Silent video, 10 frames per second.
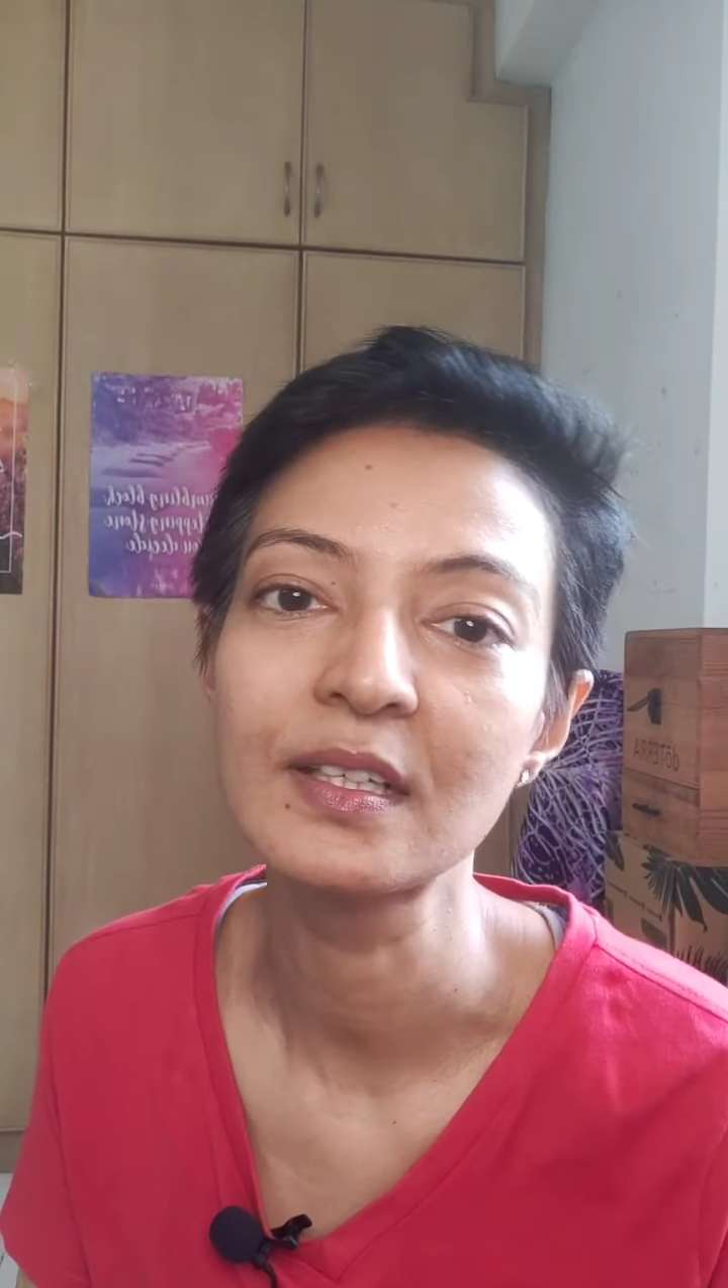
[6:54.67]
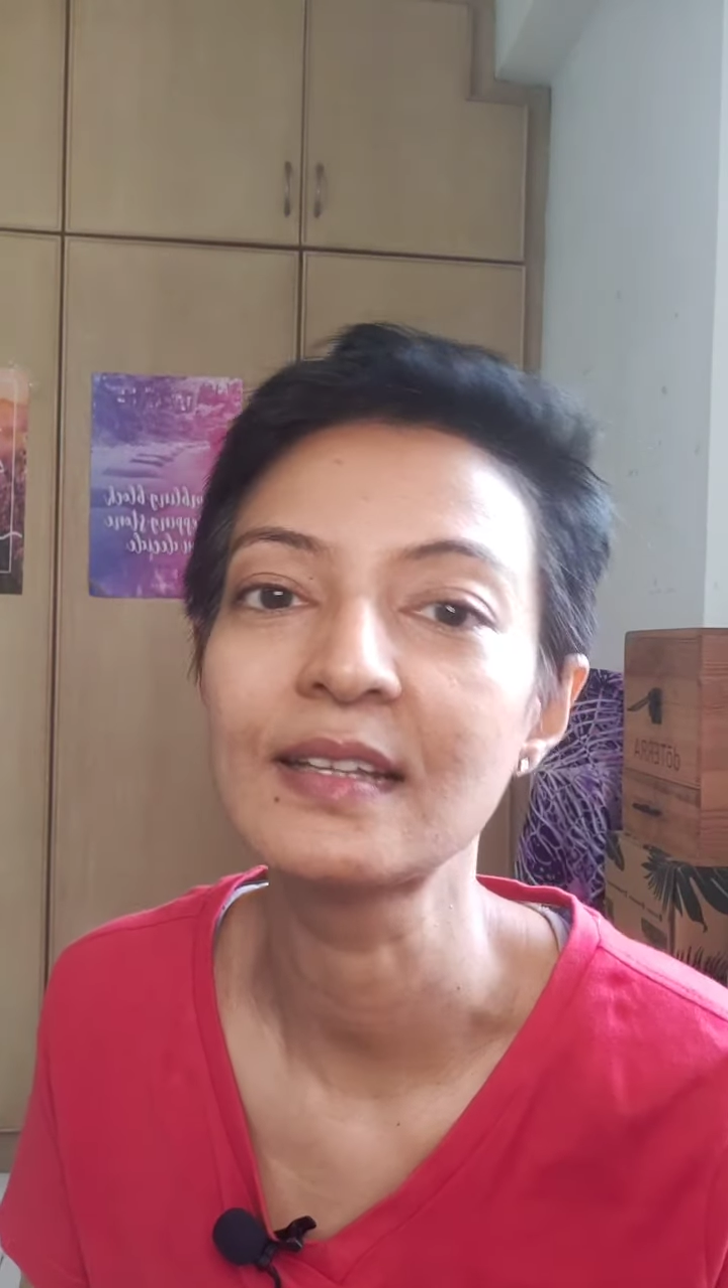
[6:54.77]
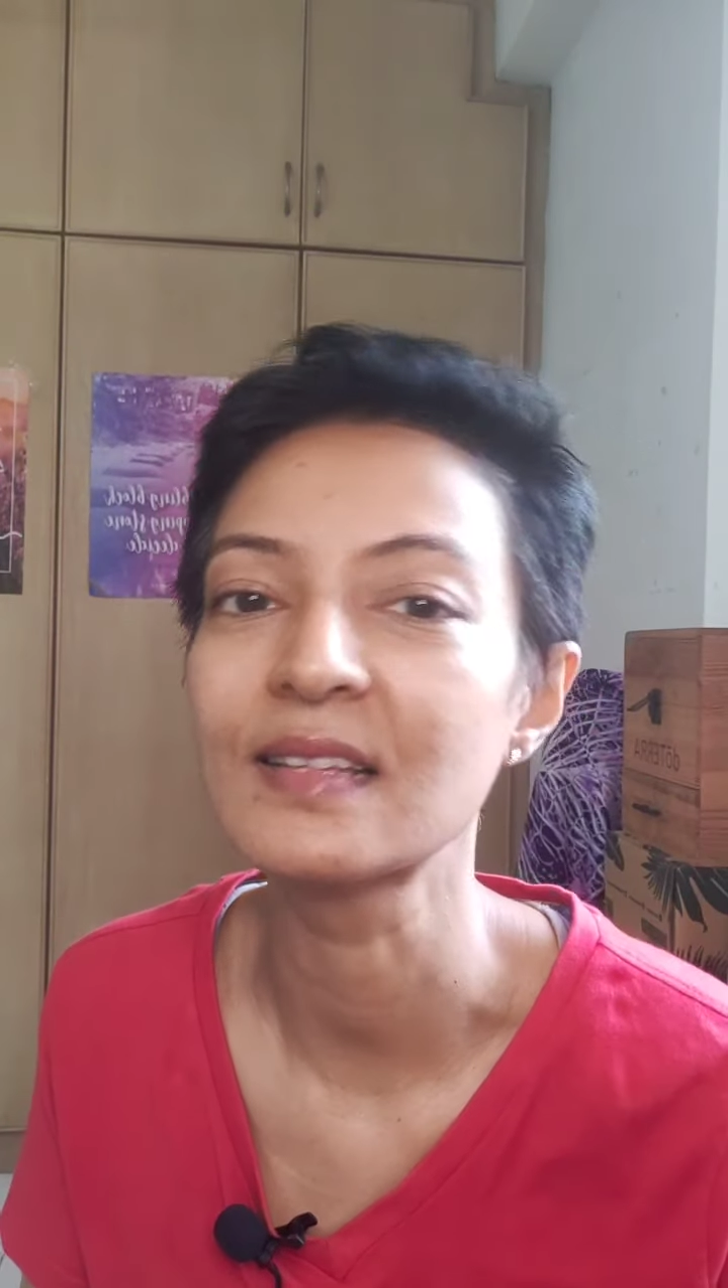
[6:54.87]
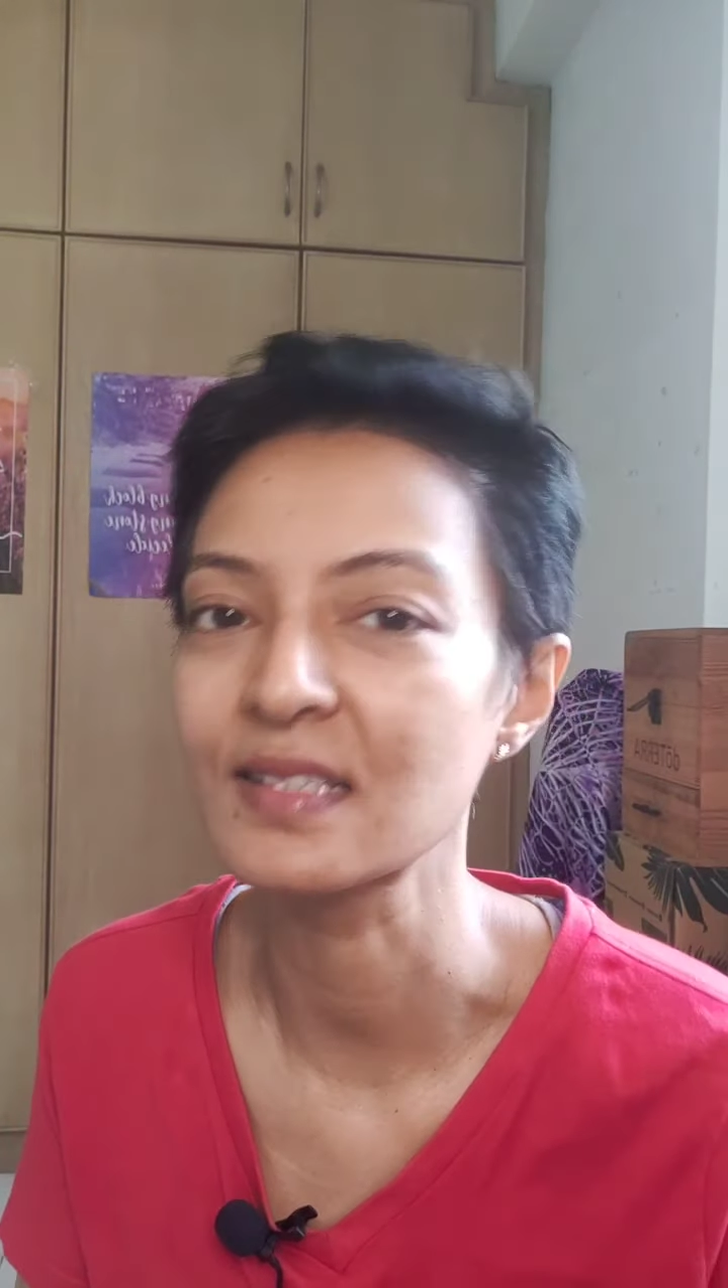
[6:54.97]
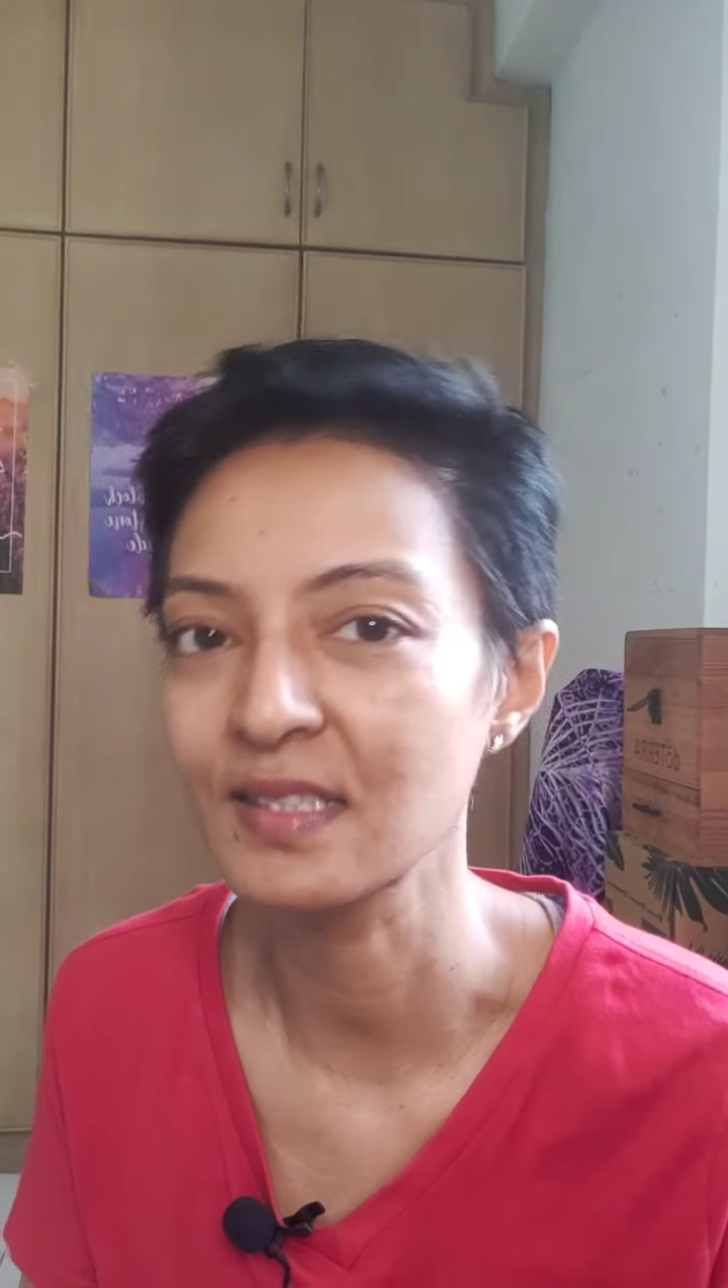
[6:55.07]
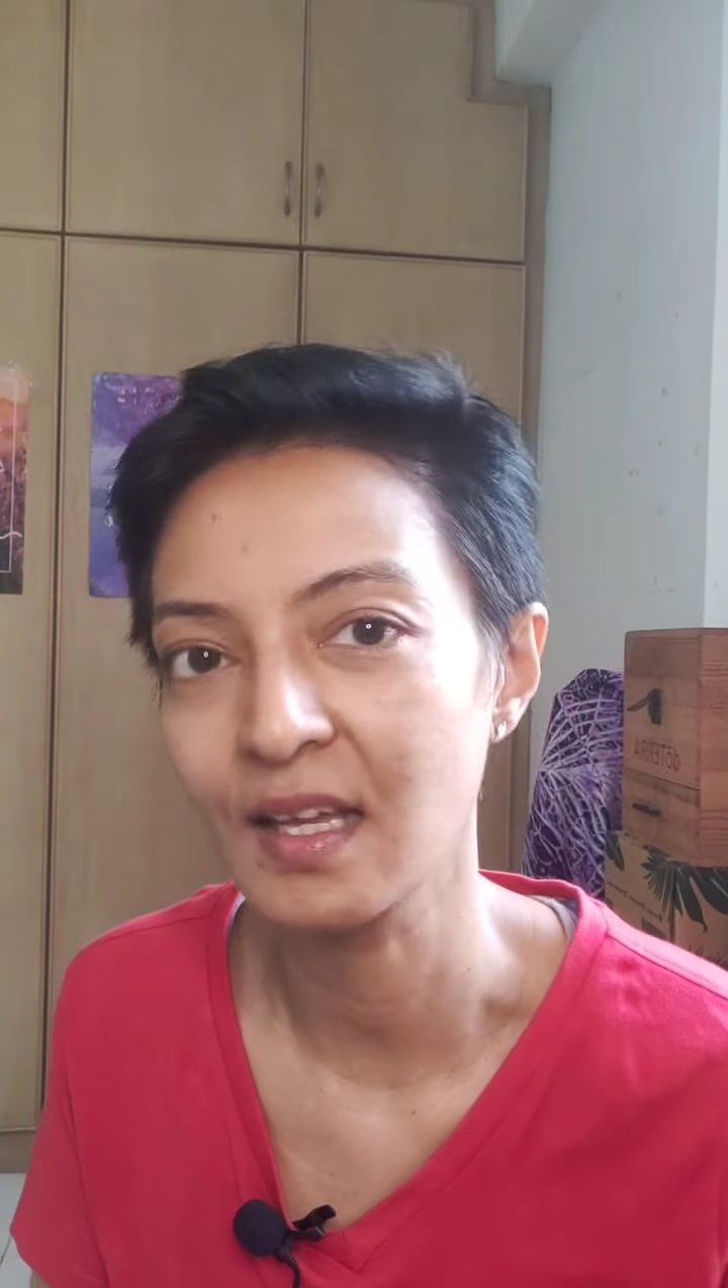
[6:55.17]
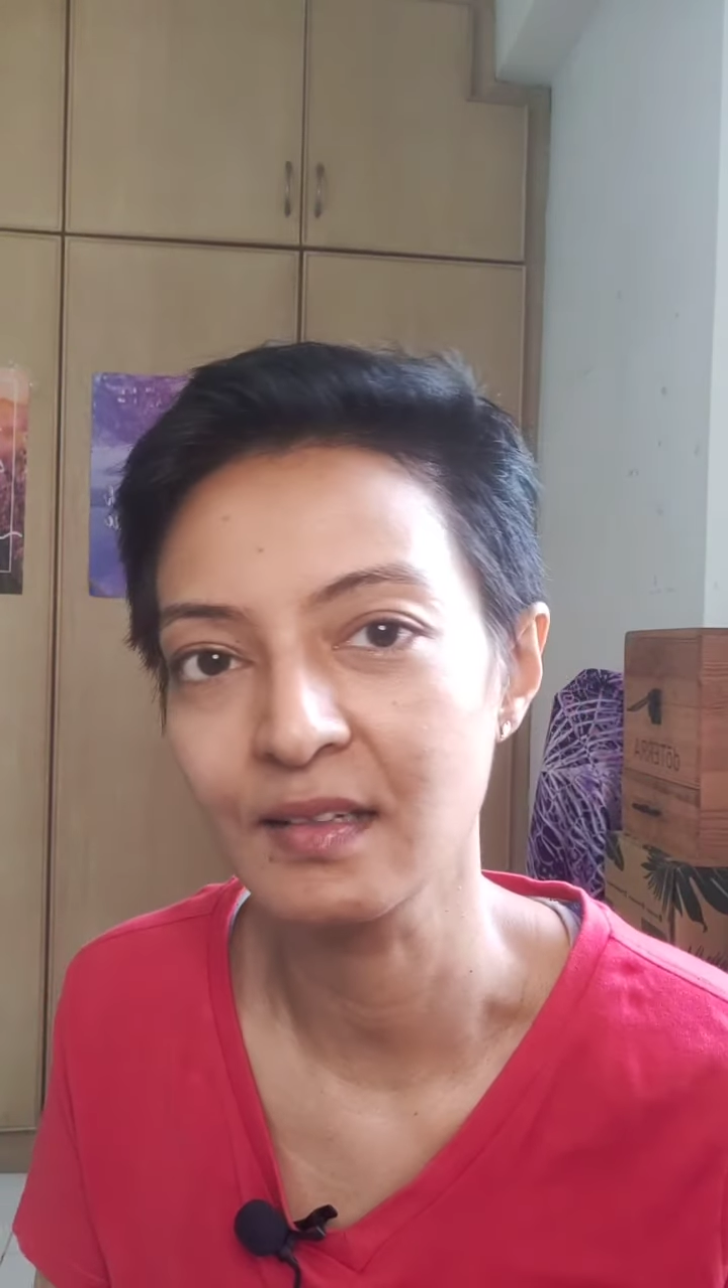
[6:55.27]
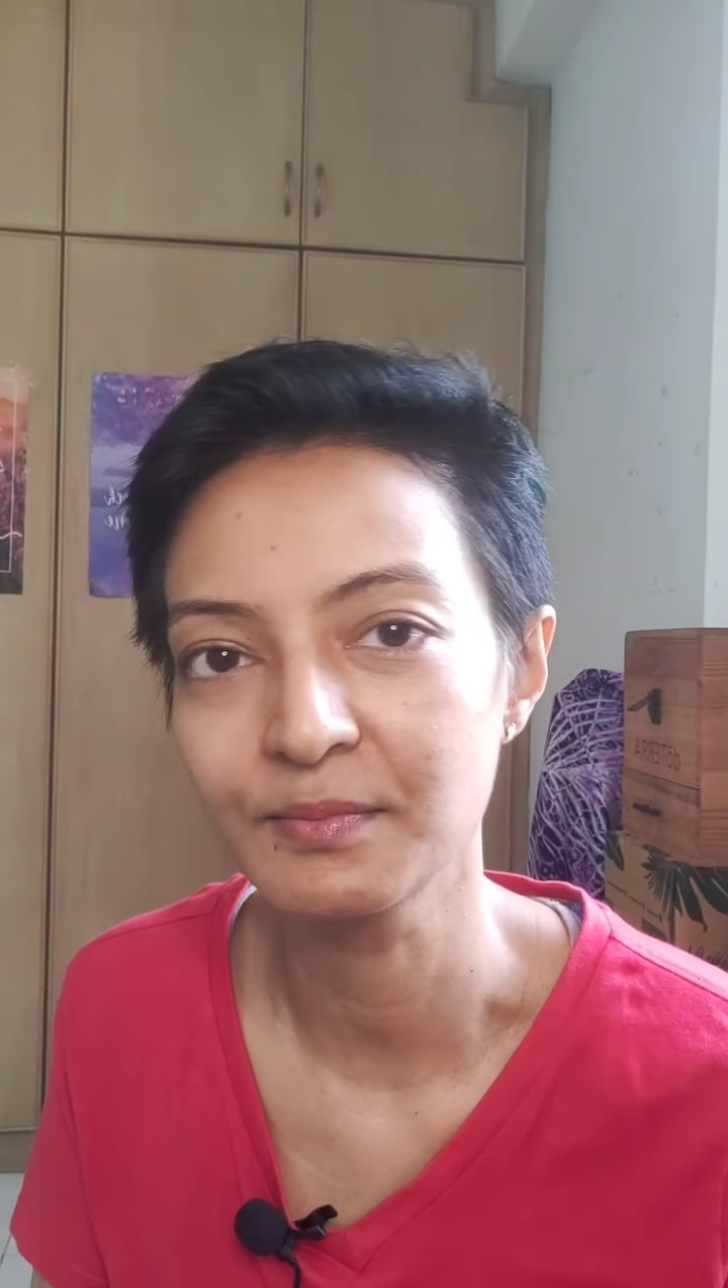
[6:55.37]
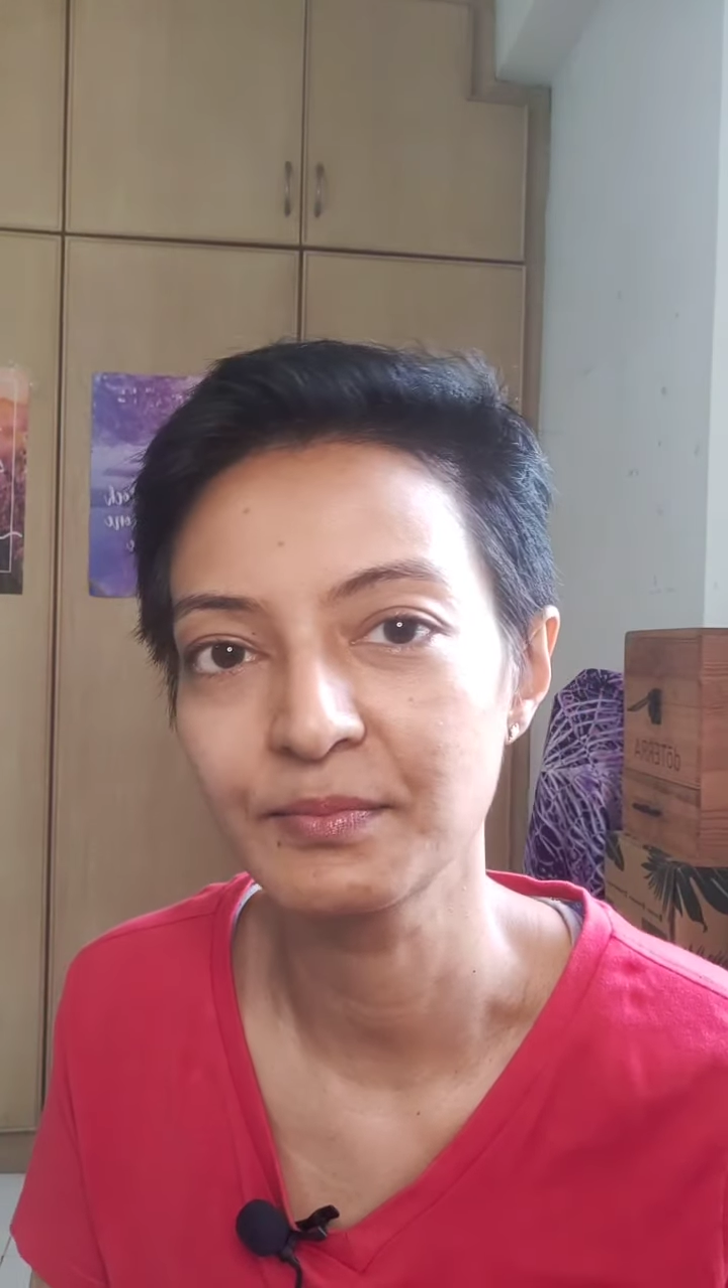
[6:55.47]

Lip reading: in the sun.